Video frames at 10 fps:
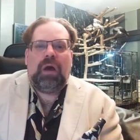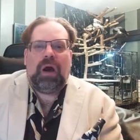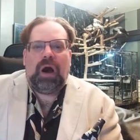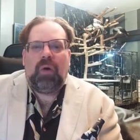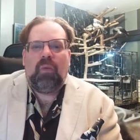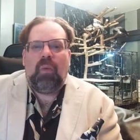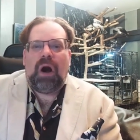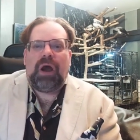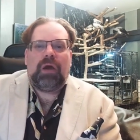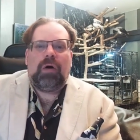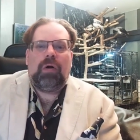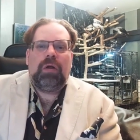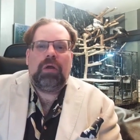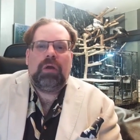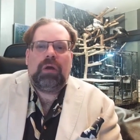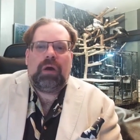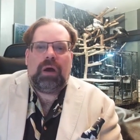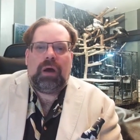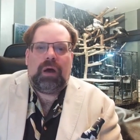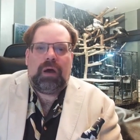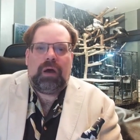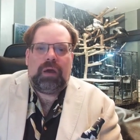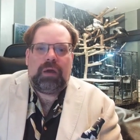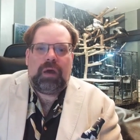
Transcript: uh, while uh,